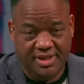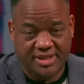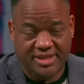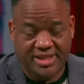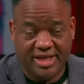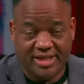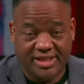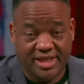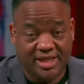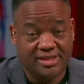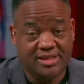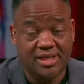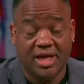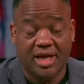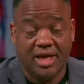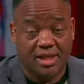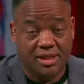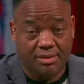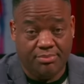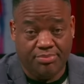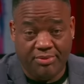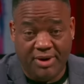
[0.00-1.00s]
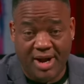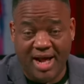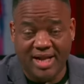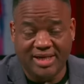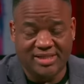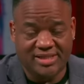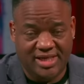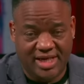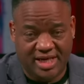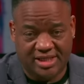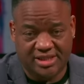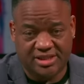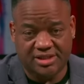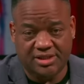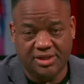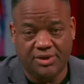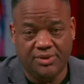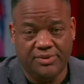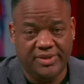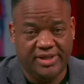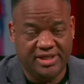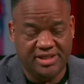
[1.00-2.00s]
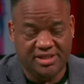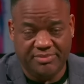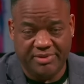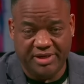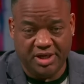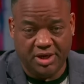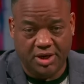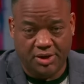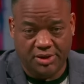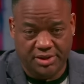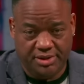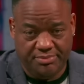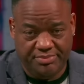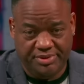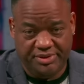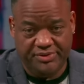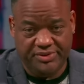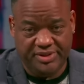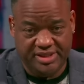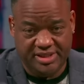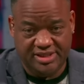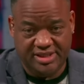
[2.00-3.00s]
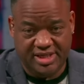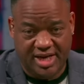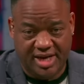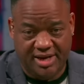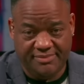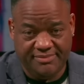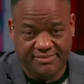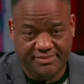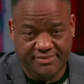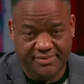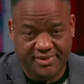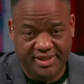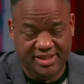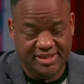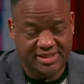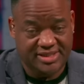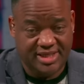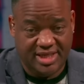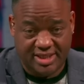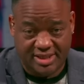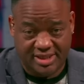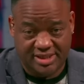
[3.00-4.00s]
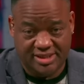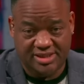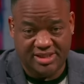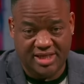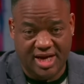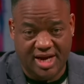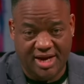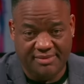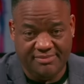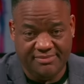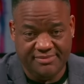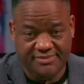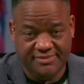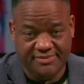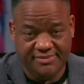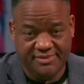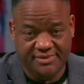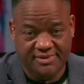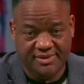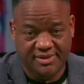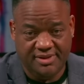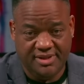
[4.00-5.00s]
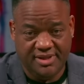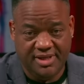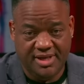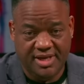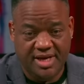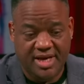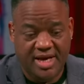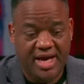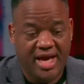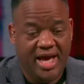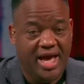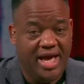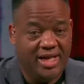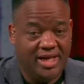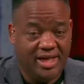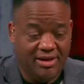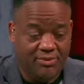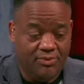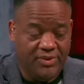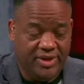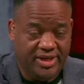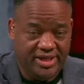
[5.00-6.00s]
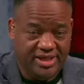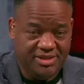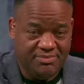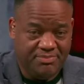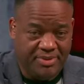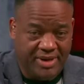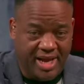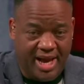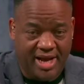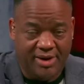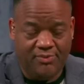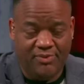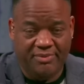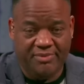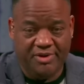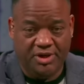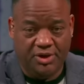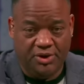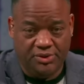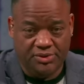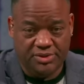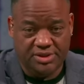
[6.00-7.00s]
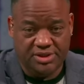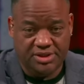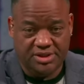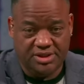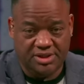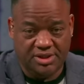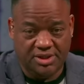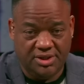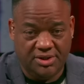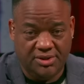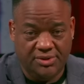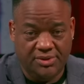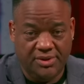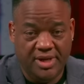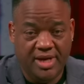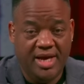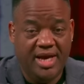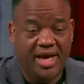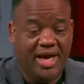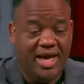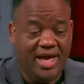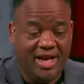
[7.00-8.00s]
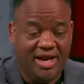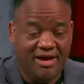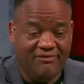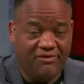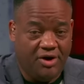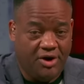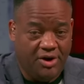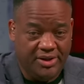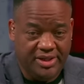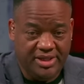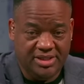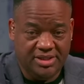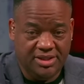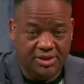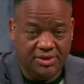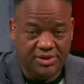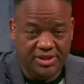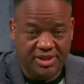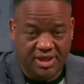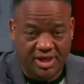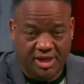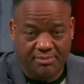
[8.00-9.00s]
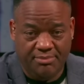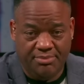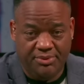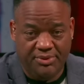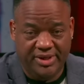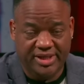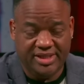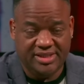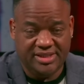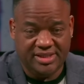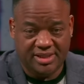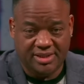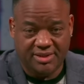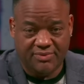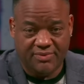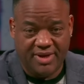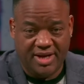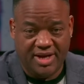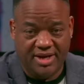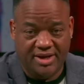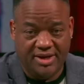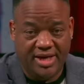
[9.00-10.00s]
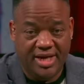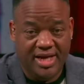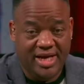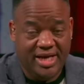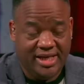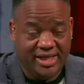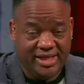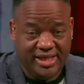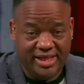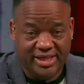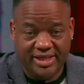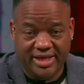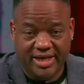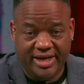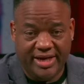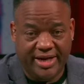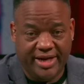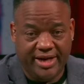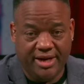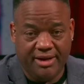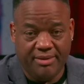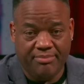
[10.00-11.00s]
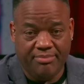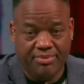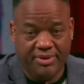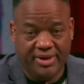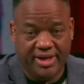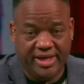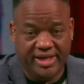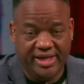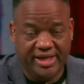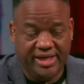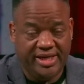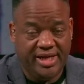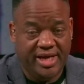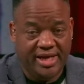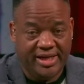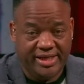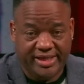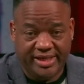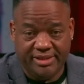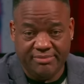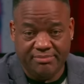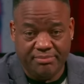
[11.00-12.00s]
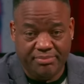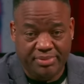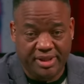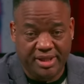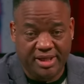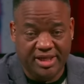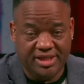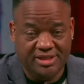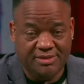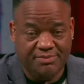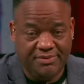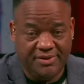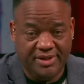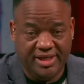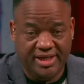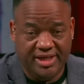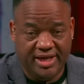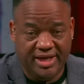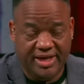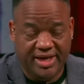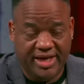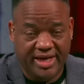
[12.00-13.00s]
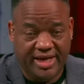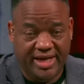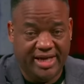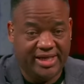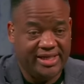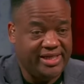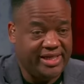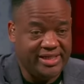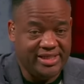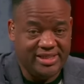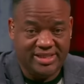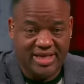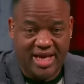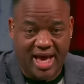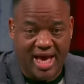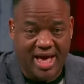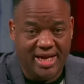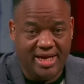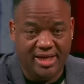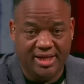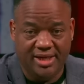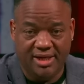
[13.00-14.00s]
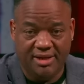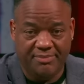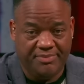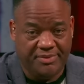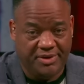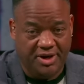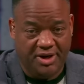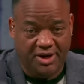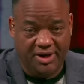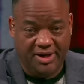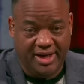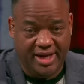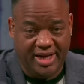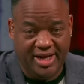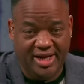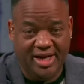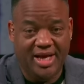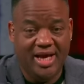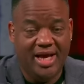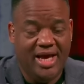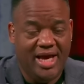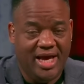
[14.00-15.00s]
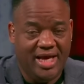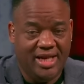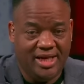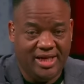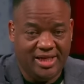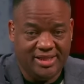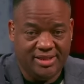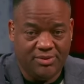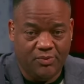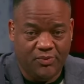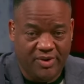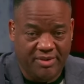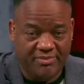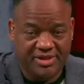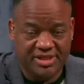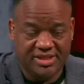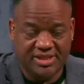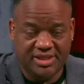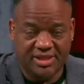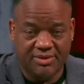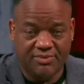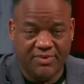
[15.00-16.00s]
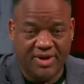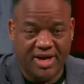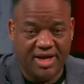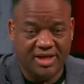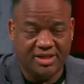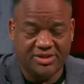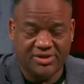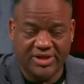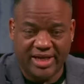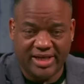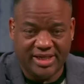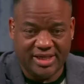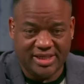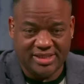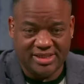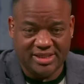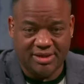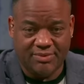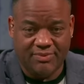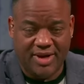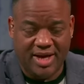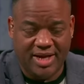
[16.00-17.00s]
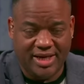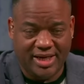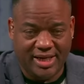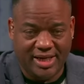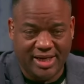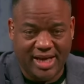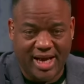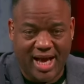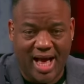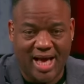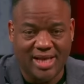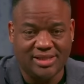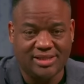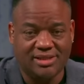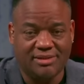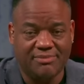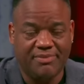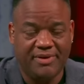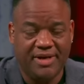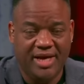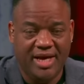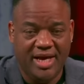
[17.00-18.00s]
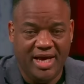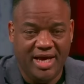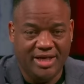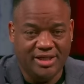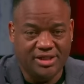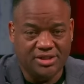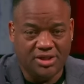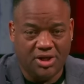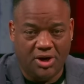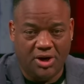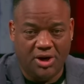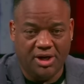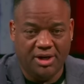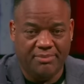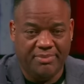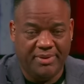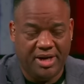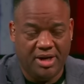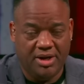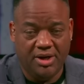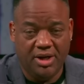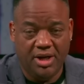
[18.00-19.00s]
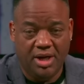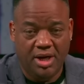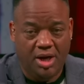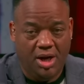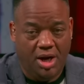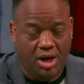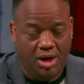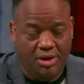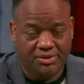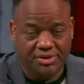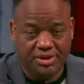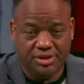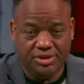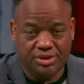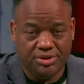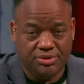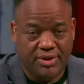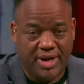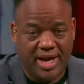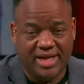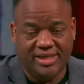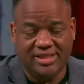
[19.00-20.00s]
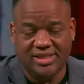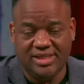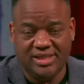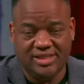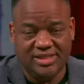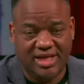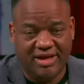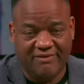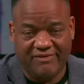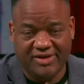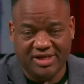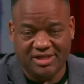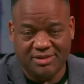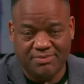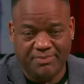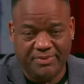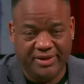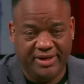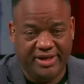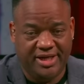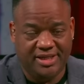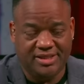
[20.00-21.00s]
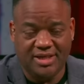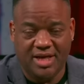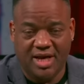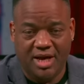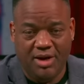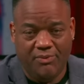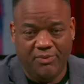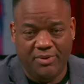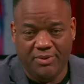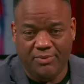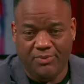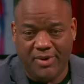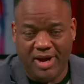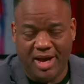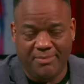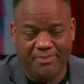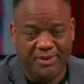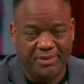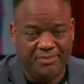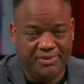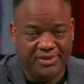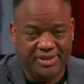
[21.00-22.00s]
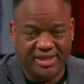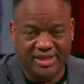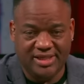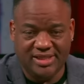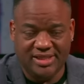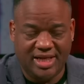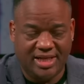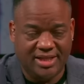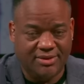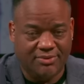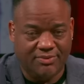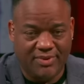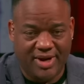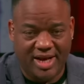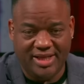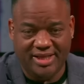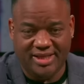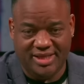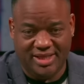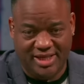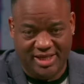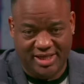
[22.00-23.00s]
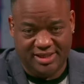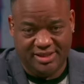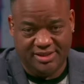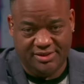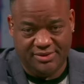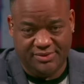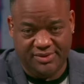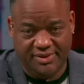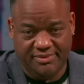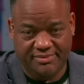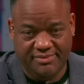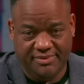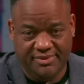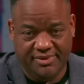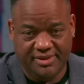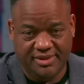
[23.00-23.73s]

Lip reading: That's LeBron's next show needs to be called the beauty shop instead of the shop. And let one of these black women host a show and have all these little young boys sitting around getting their hair braided, getting buns put in their head, getting tatted up and all that, and let the women sit around so they can sit around and gossip and talk about, oh, the tragedies they've experienced when white people didn't say the right thing to them.